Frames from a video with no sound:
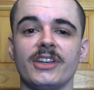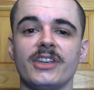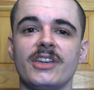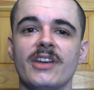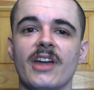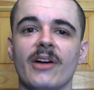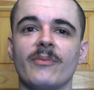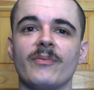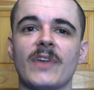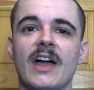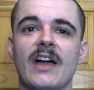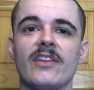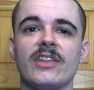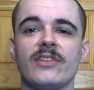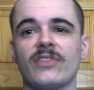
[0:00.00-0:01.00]
You know,
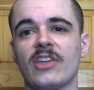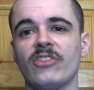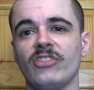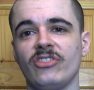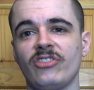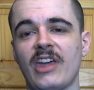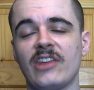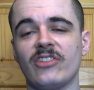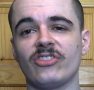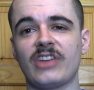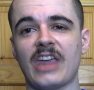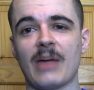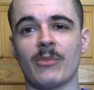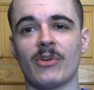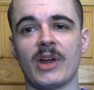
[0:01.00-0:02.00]
and if there's intense
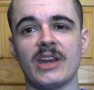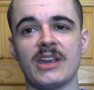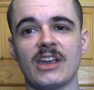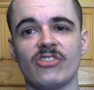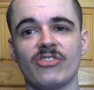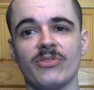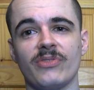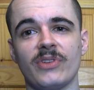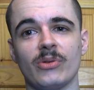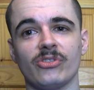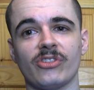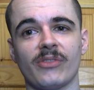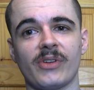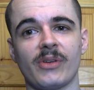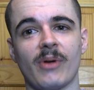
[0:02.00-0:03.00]
gamma radiation
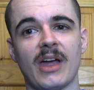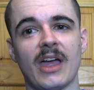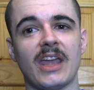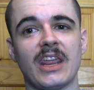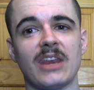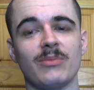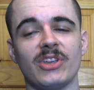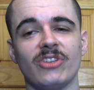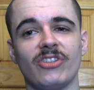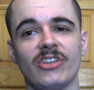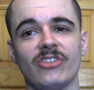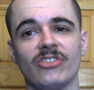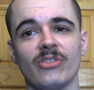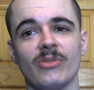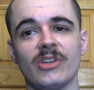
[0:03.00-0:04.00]
fields everywhere, an
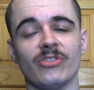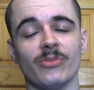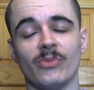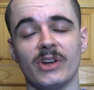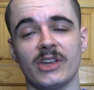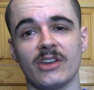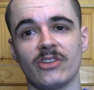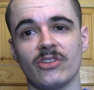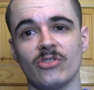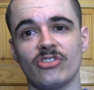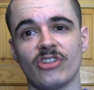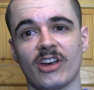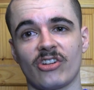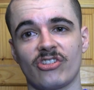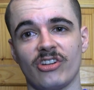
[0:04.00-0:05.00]
NBC suit isn't really going to do
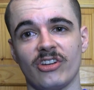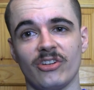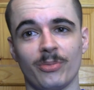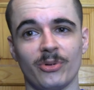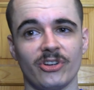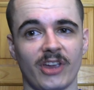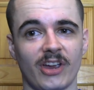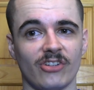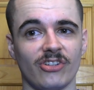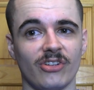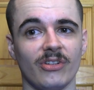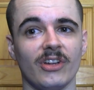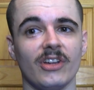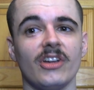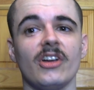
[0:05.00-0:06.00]
jack shit to protect
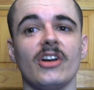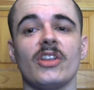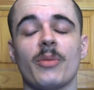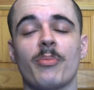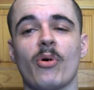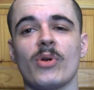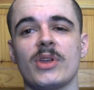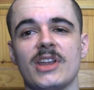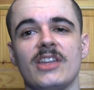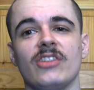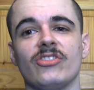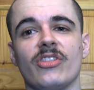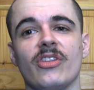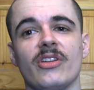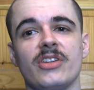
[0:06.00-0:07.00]
you. The point
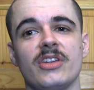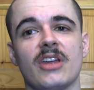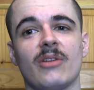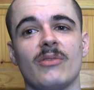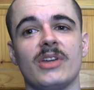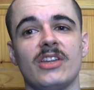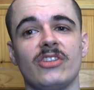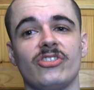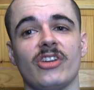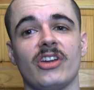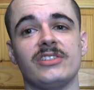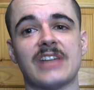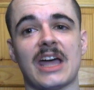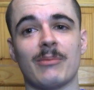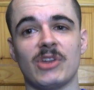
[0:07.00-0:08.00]
is that, you know, it's
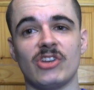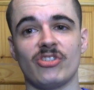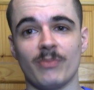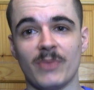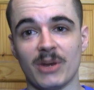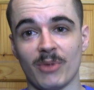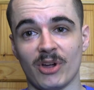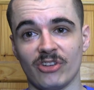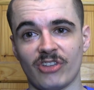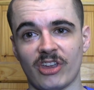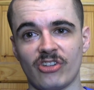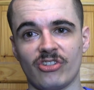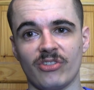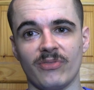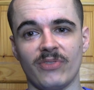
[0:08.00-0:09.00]
a damage
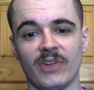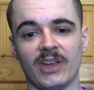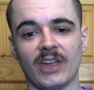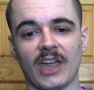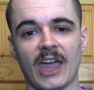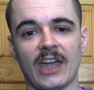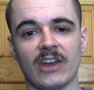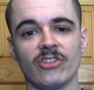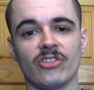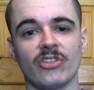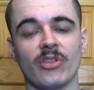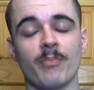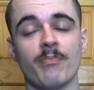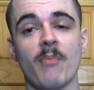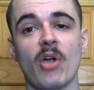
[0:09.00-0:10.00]
minimization thing, and
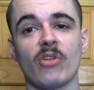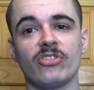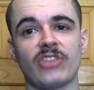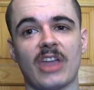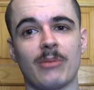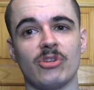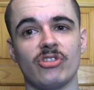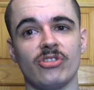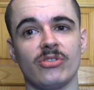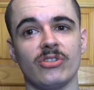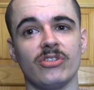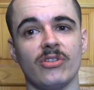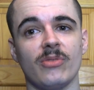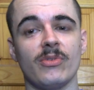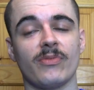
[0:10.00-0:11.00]
the most damage you
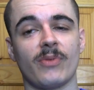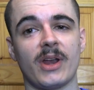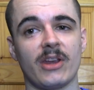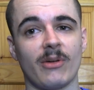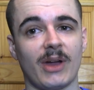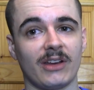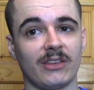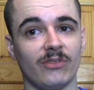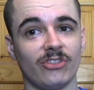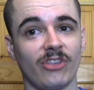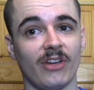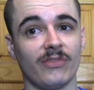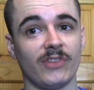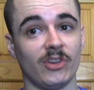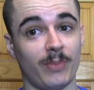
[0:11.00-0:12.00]
can do with radioactive
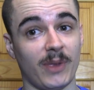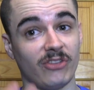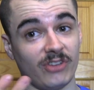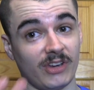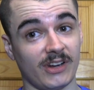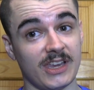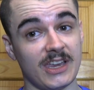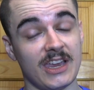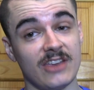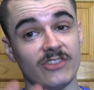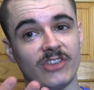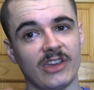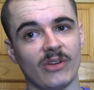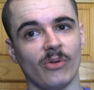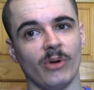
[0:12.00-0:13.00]
stuff is basically
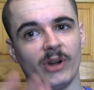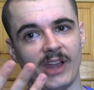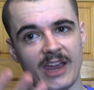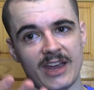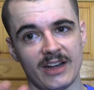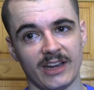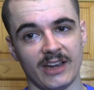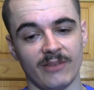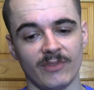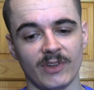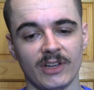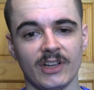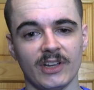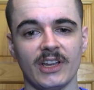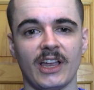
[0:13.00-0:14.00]
eating or inhaling it
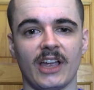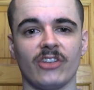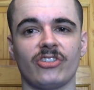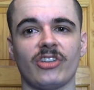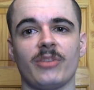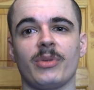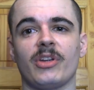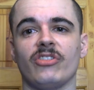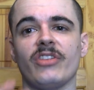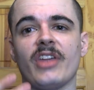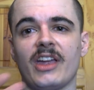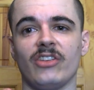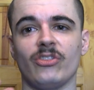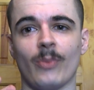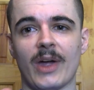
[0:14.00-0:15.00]
as I said, because
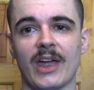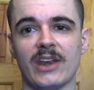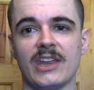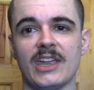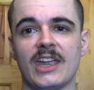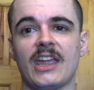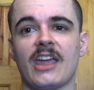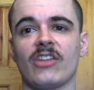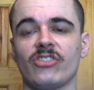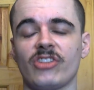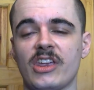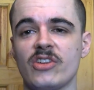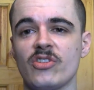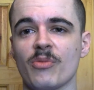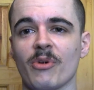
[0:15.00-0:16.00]
that is when it gets
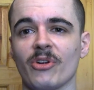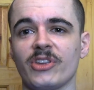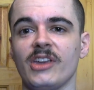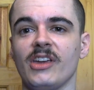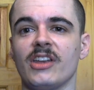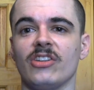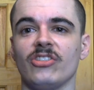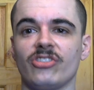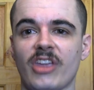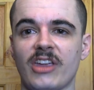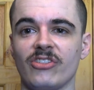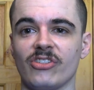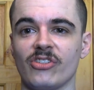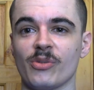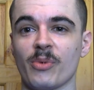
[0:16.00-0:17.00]
in your body and it
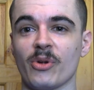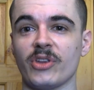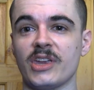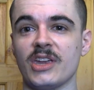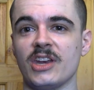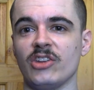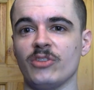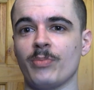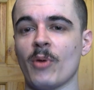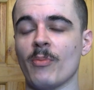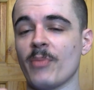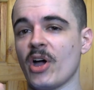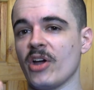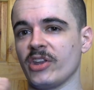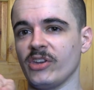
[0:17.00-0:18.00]
stays in your body and it's
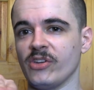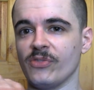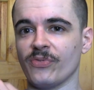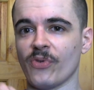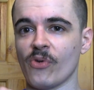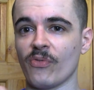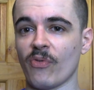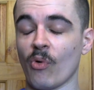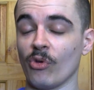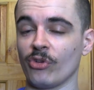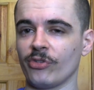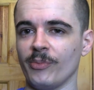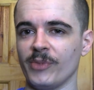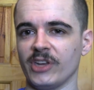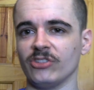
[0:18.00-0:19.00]
bombarding you full
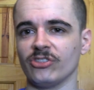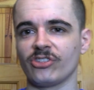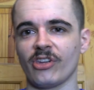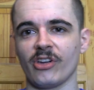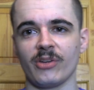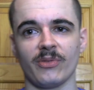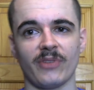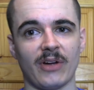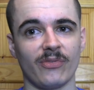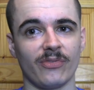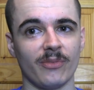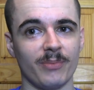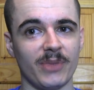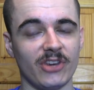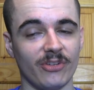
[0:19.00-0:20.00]
force from the inside with
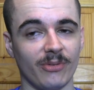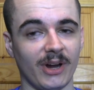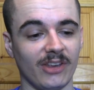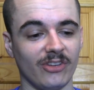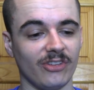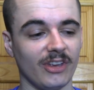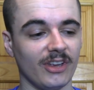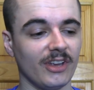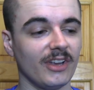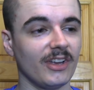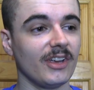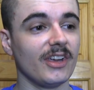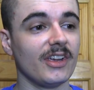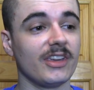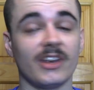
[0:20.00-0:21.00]
alpha and beta rays.
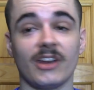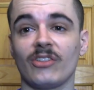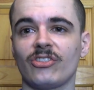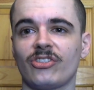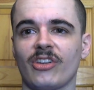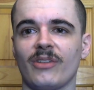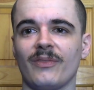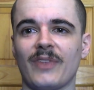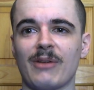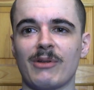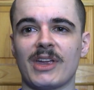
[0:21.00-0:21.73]
You know, so there